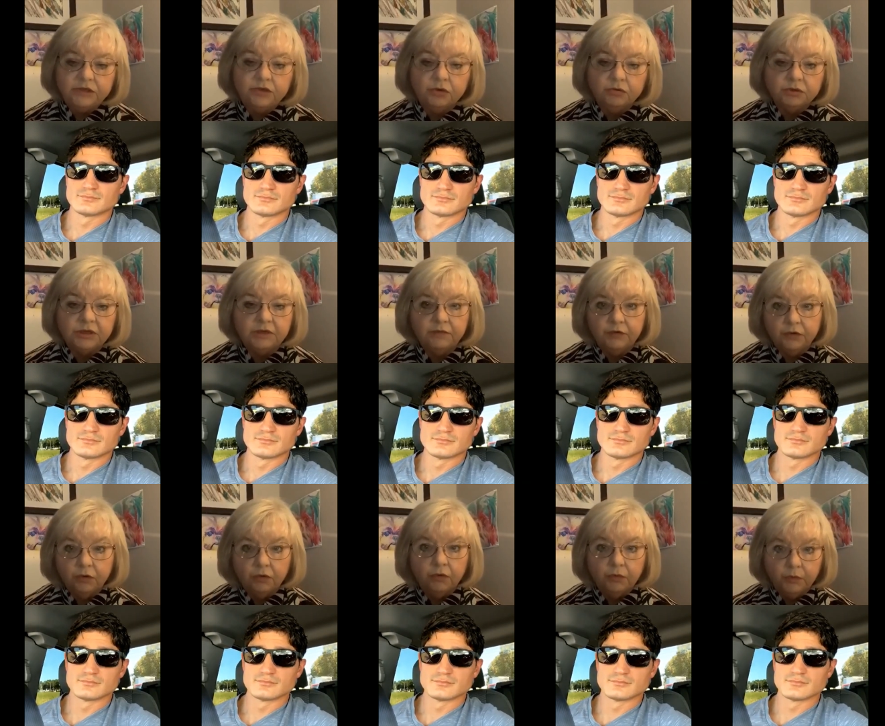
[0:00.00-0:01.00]
Speaker 1: even know who
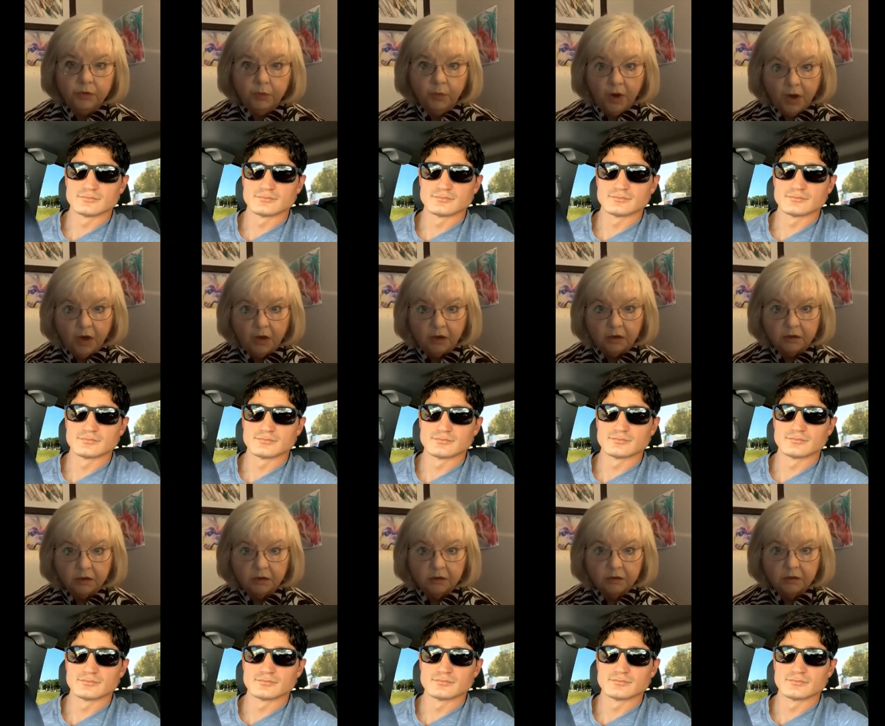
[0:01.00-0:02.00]
you are.
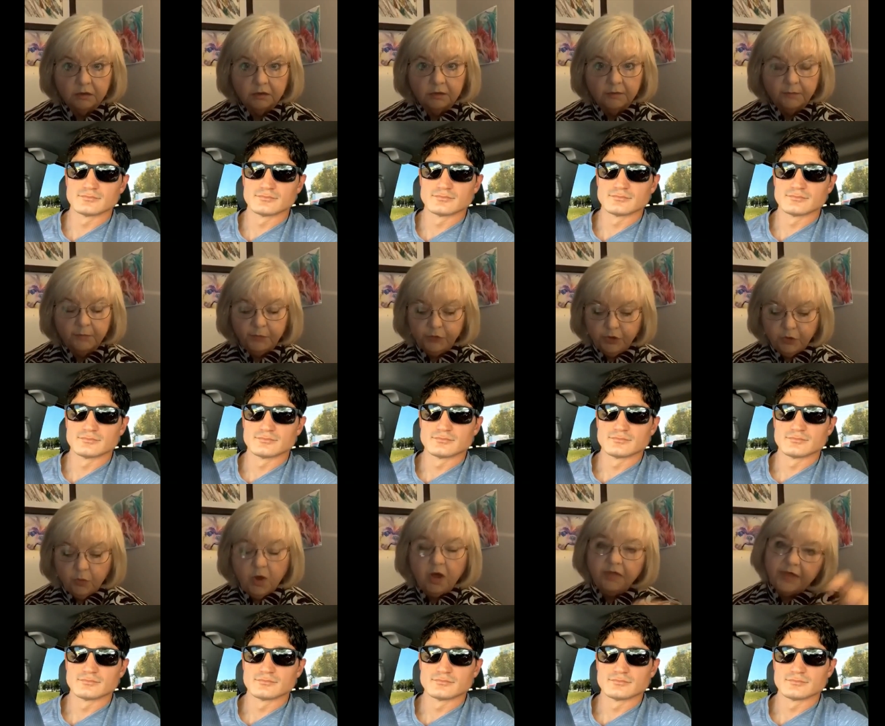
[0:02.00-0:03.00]
You are
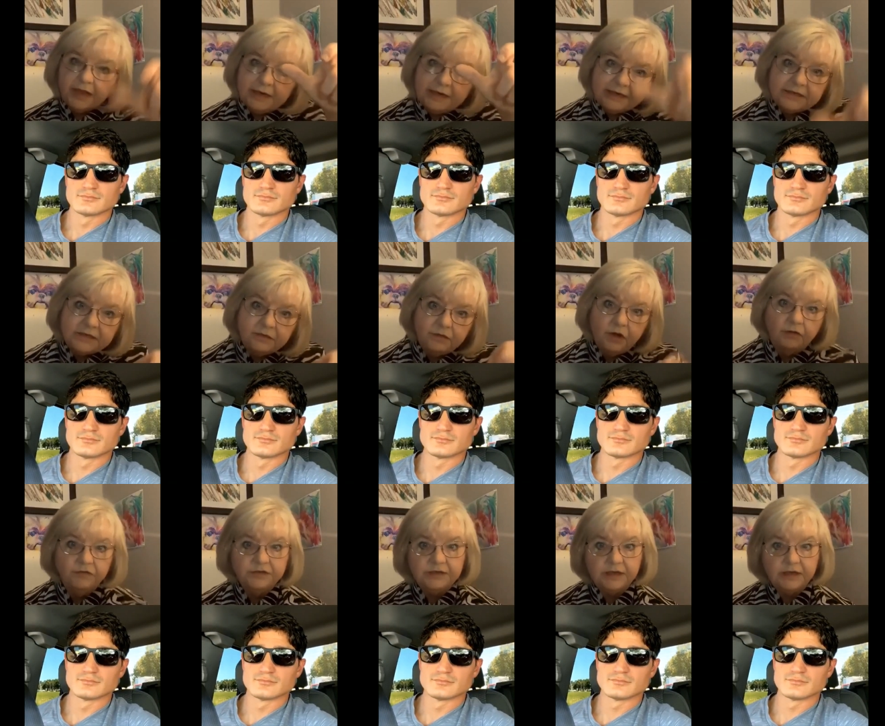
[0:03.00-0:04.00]
that list of
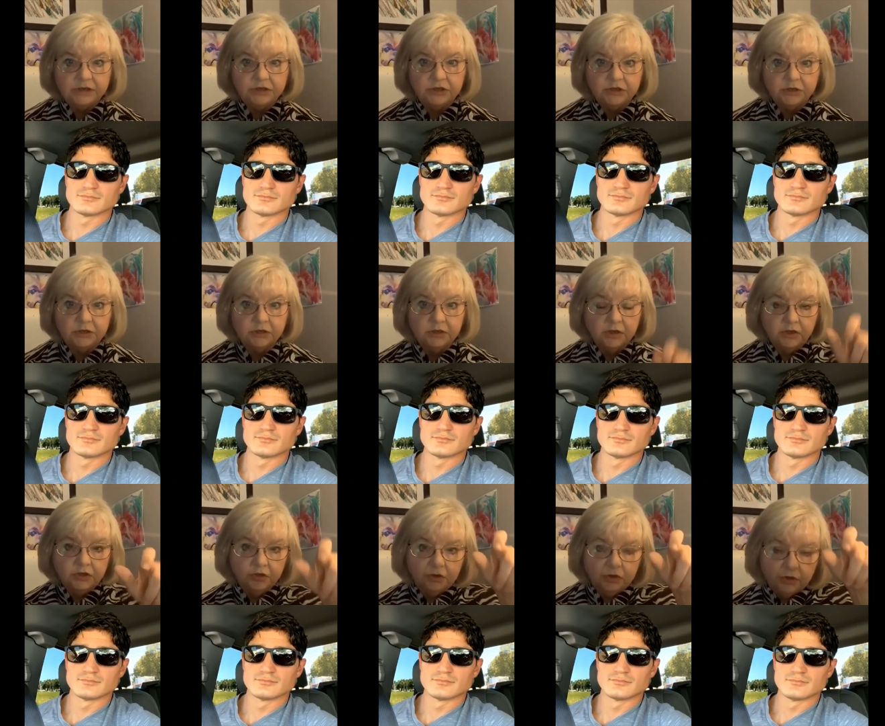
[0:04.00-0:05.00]
conversation. You,
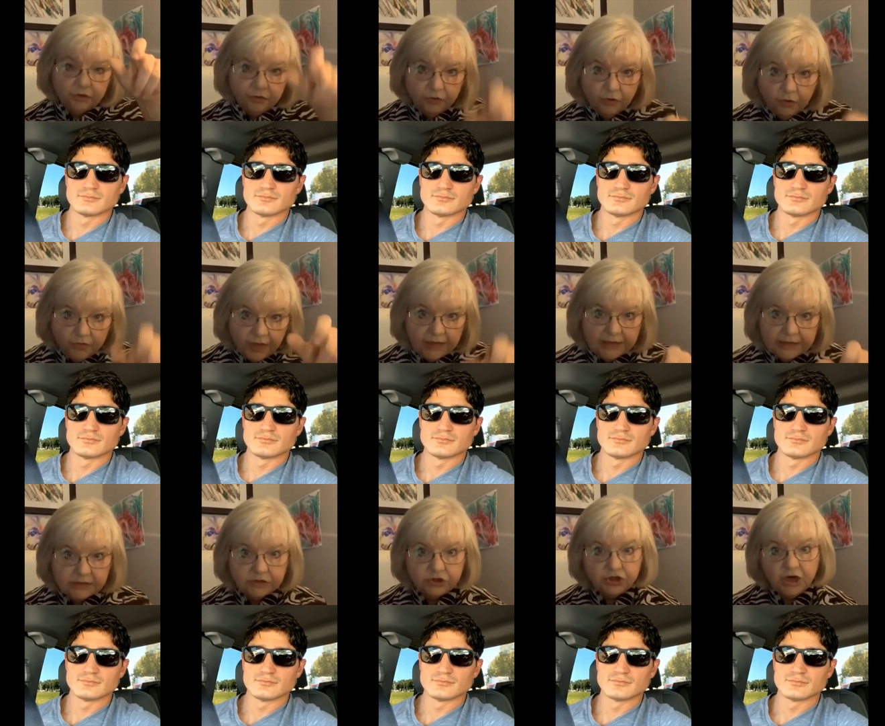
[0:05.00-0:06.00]
you're, you're that little
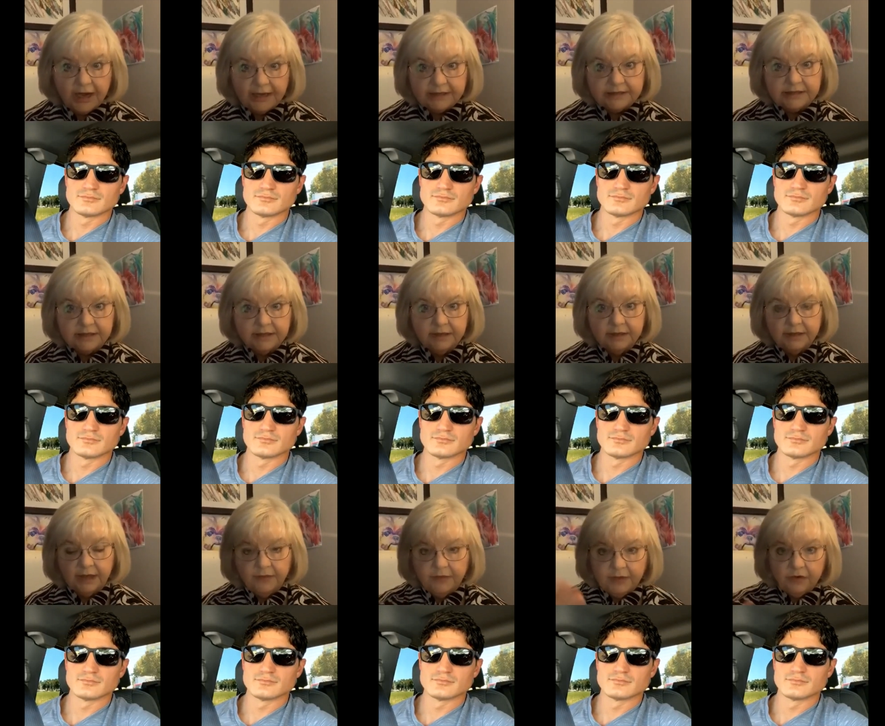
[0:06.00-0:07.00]
chat, and
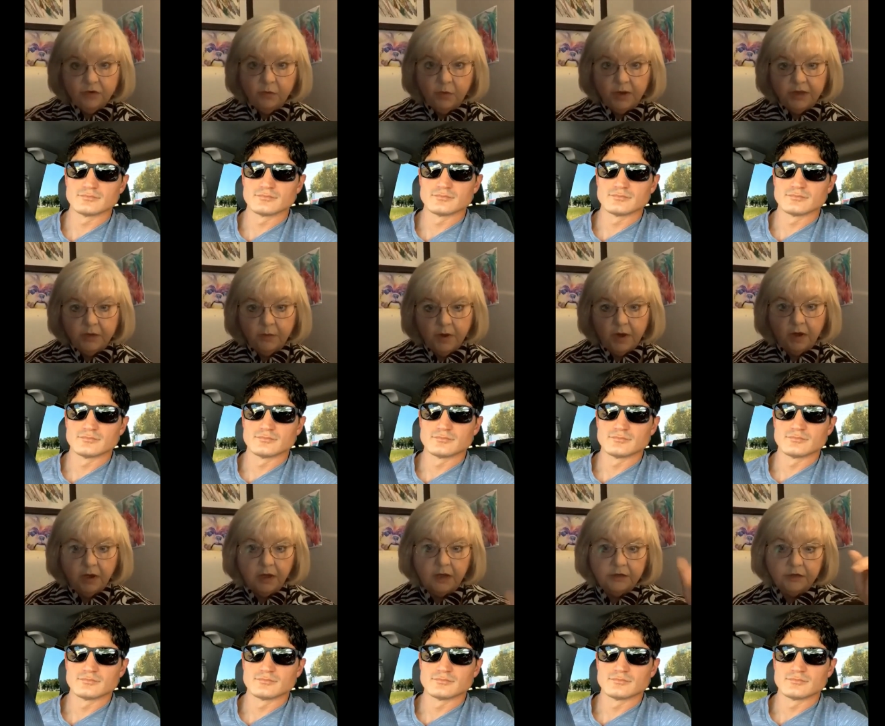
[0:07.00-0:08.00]
they know where you are,
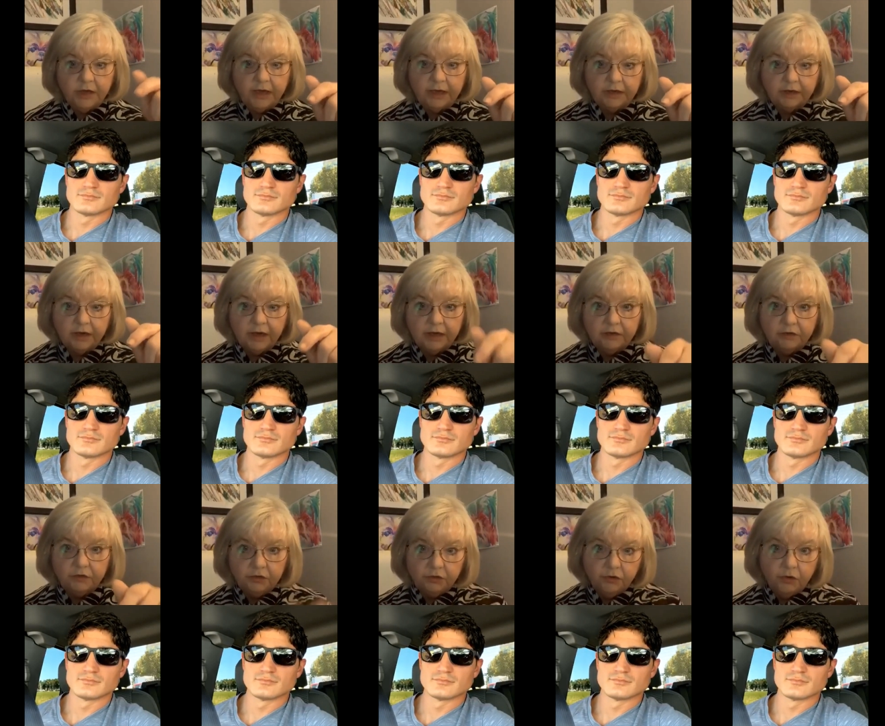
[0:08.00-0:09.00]
and, and, and
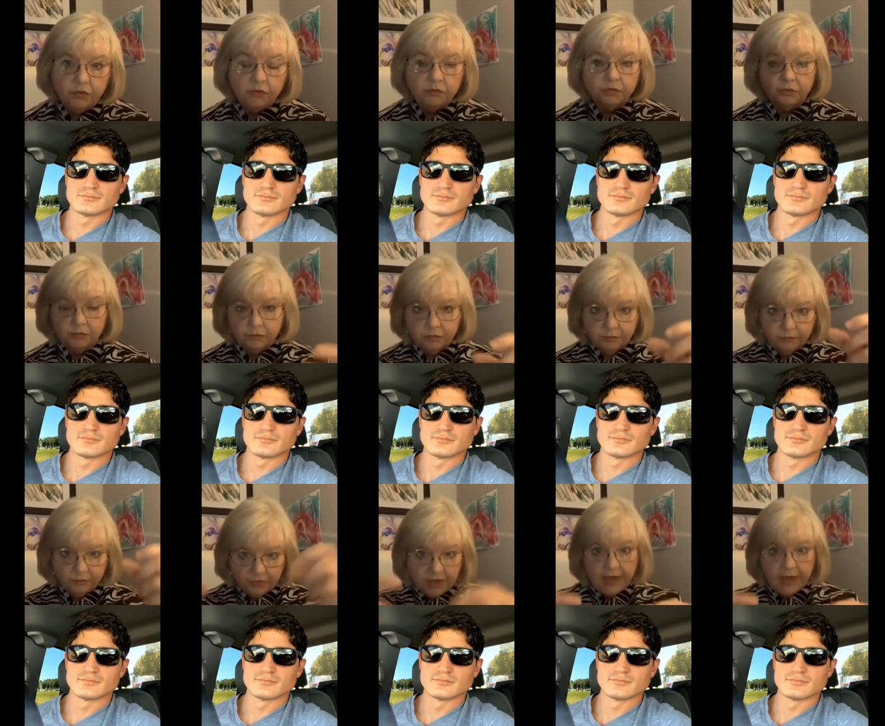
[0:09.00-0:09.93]
you're there.